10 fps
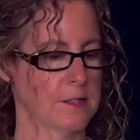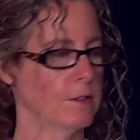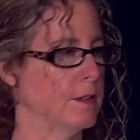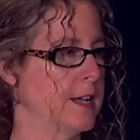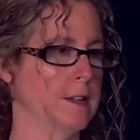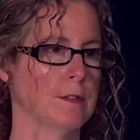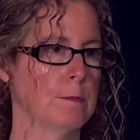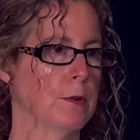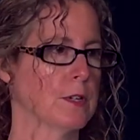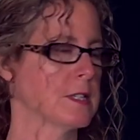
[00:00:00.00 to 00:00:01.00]
to any of the
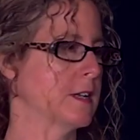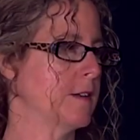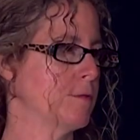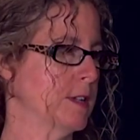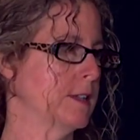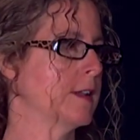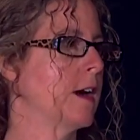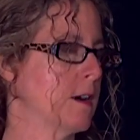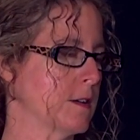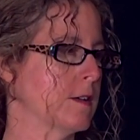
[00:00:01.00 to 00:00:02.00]
books that I've written cool. that
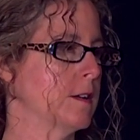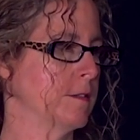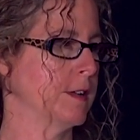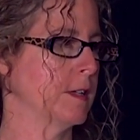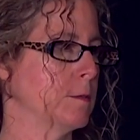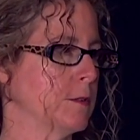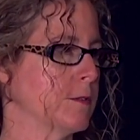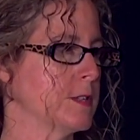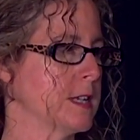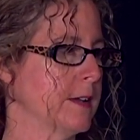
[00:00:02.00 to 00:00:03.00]
are available
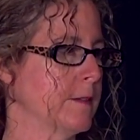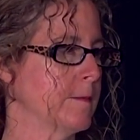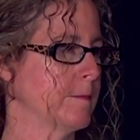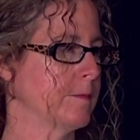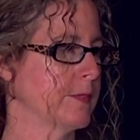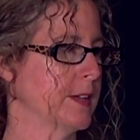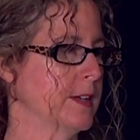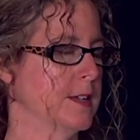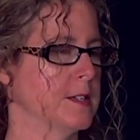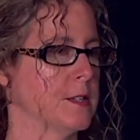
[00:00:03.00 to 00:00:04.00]
for sale.
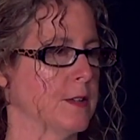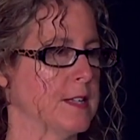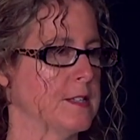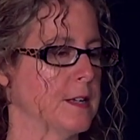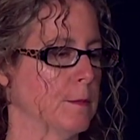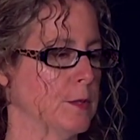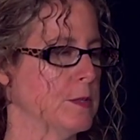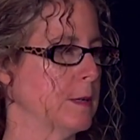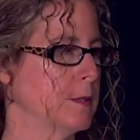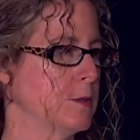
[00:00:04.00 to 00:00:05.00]
So that's
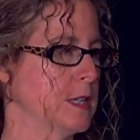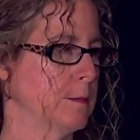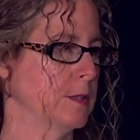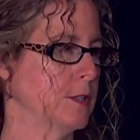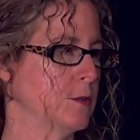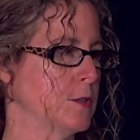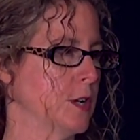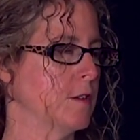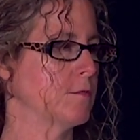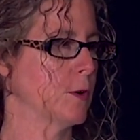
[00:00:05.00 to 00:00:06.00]

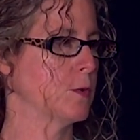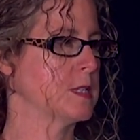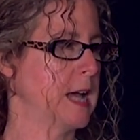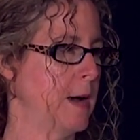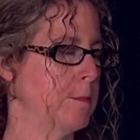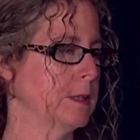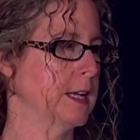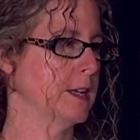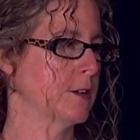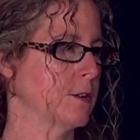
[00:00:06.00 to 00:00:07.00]

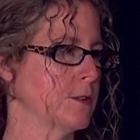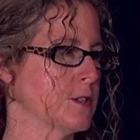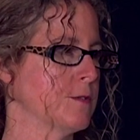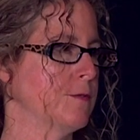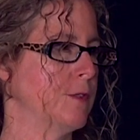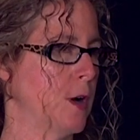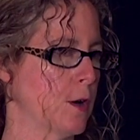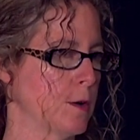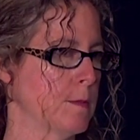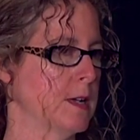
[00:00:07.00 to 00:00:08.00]

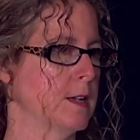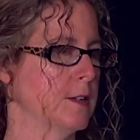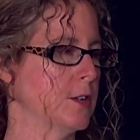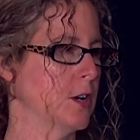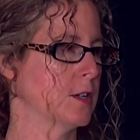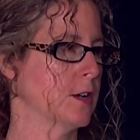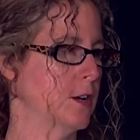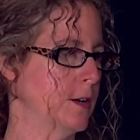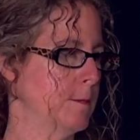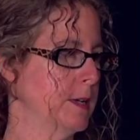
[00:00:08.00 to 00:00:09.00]

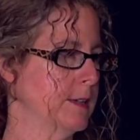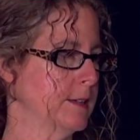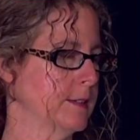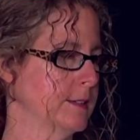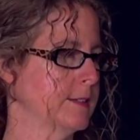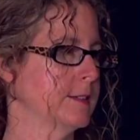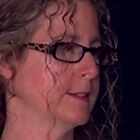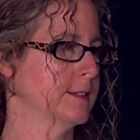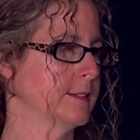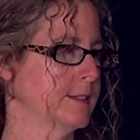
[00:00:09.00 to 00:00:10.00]
www.roseappleacresfarm.com.
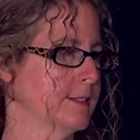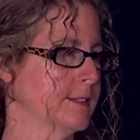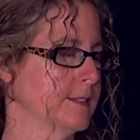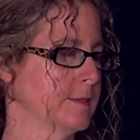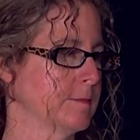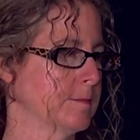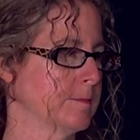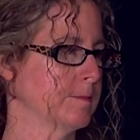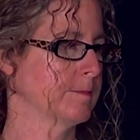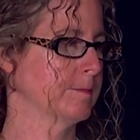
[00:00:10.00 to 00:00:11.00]
And
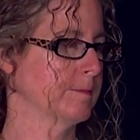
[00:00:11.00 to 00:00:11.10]
speaking, and we'll